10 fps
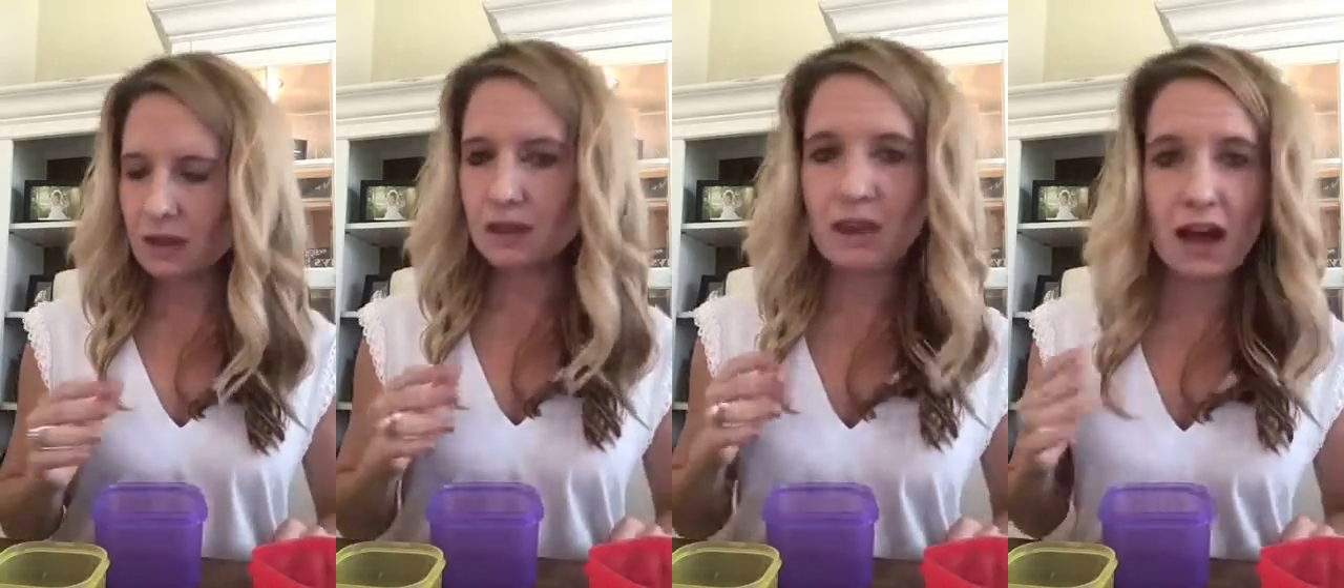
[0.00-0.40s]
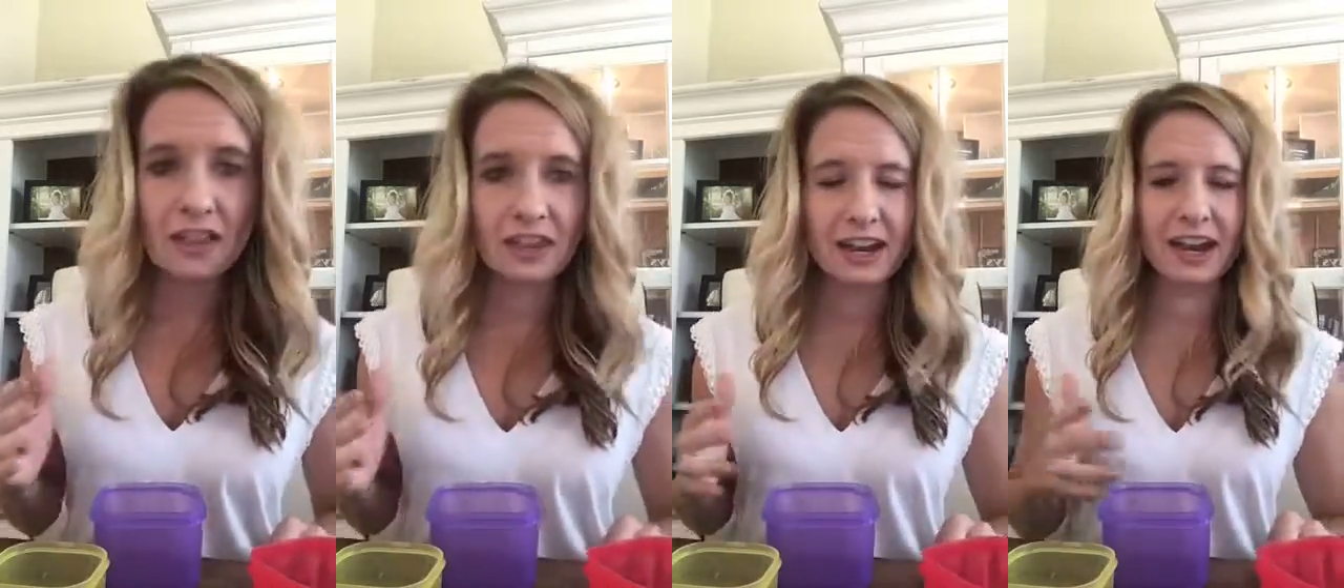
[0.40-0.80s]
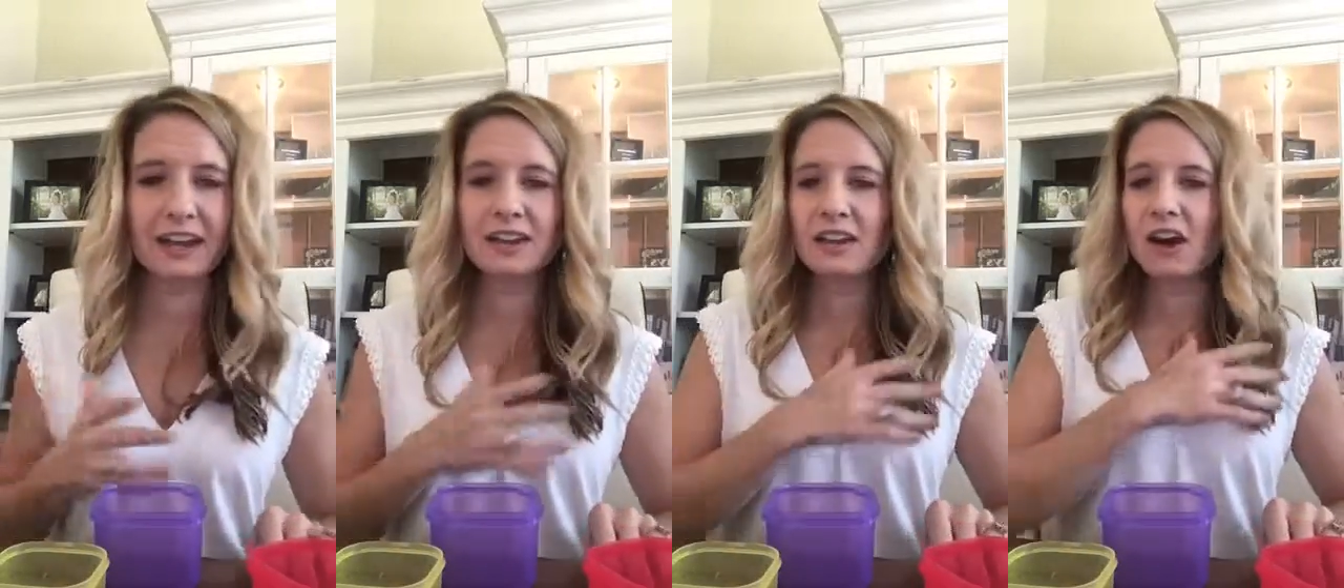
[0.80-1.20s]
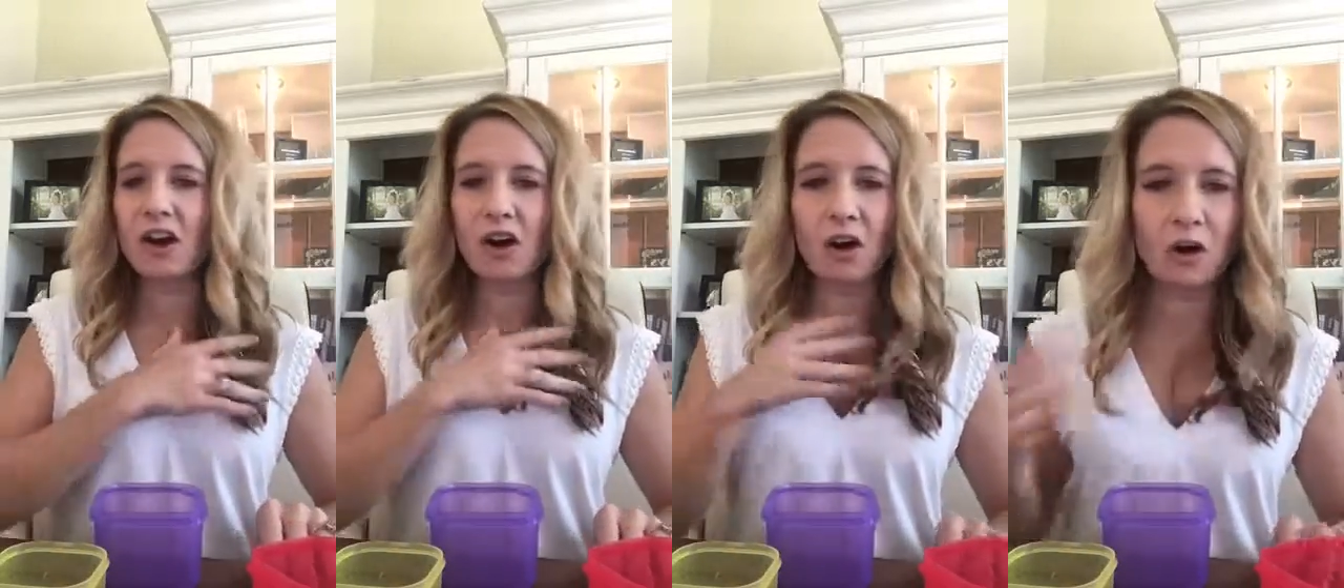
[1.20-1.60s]
Not that I
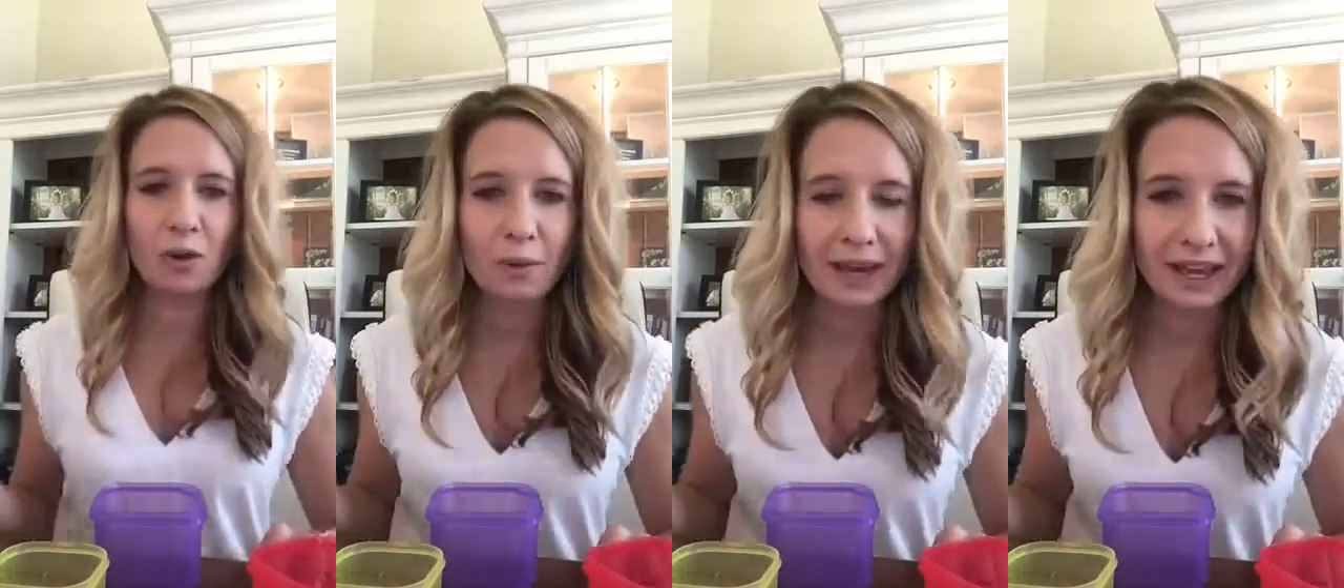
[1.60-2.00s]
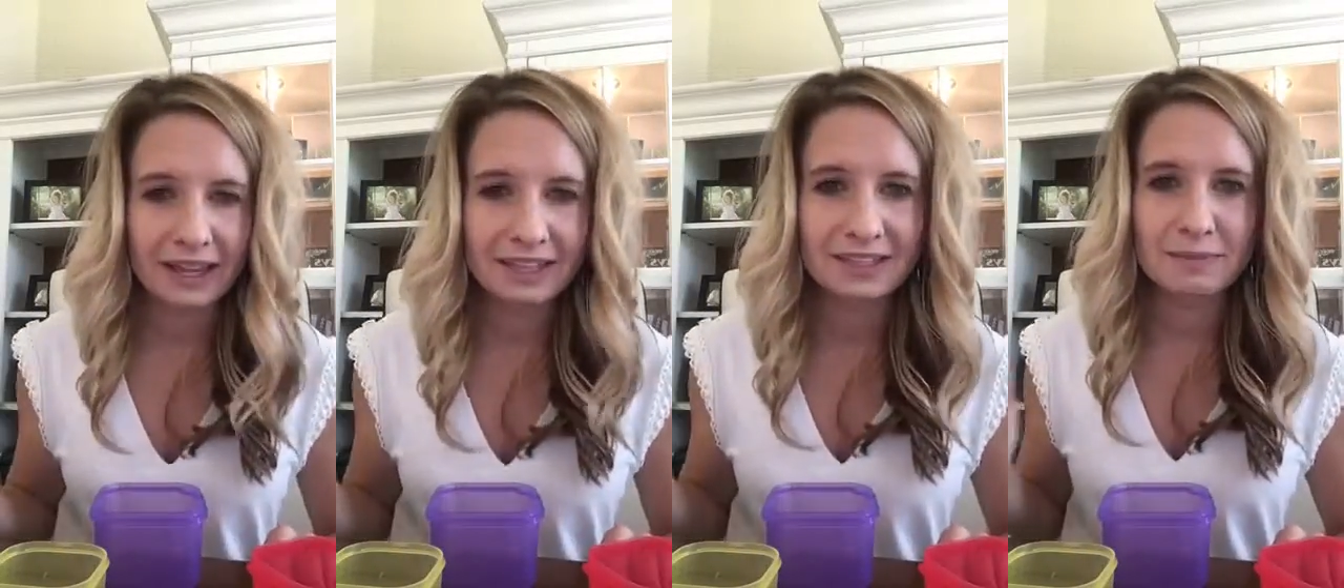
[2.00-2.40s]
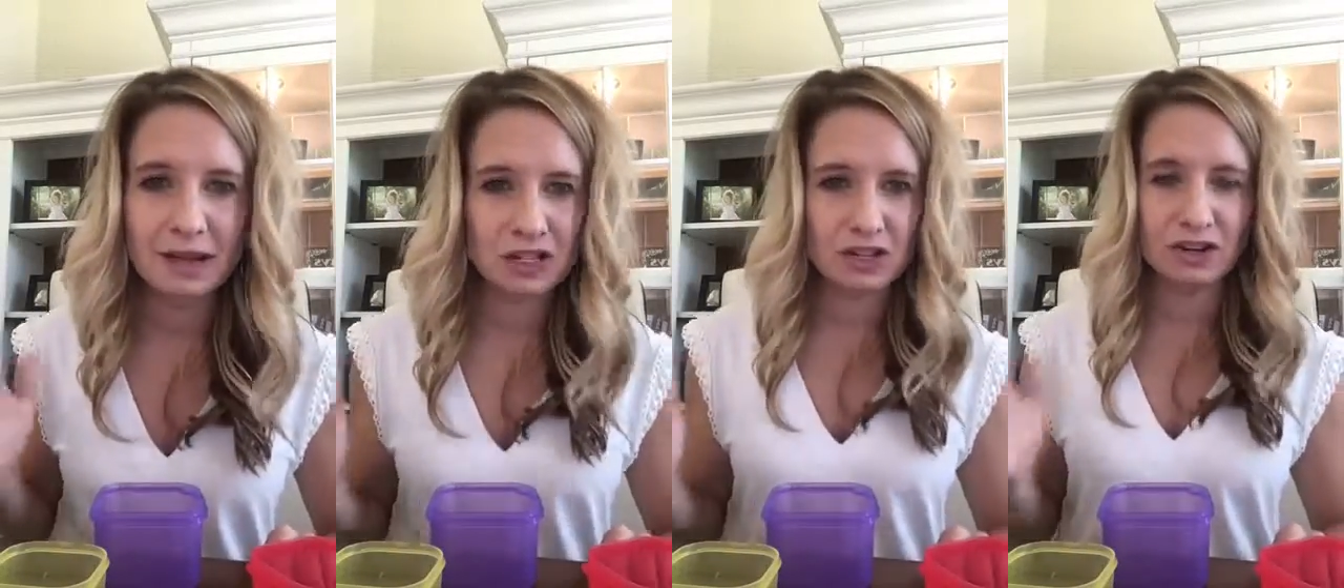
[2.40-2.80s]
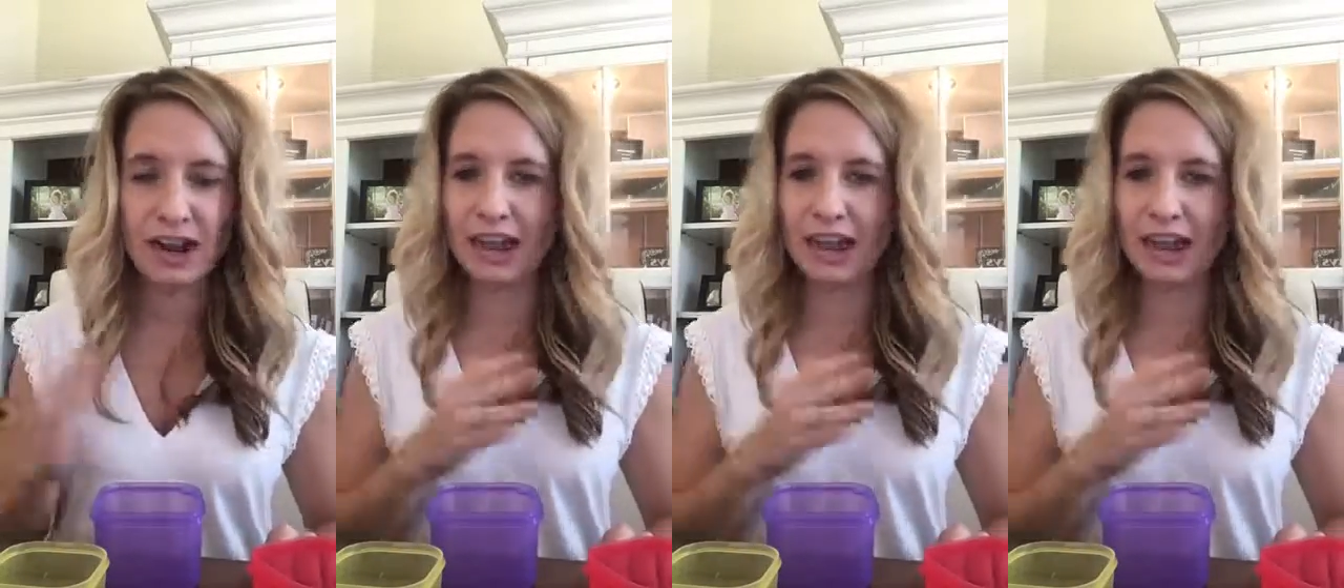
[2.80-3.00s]
always measure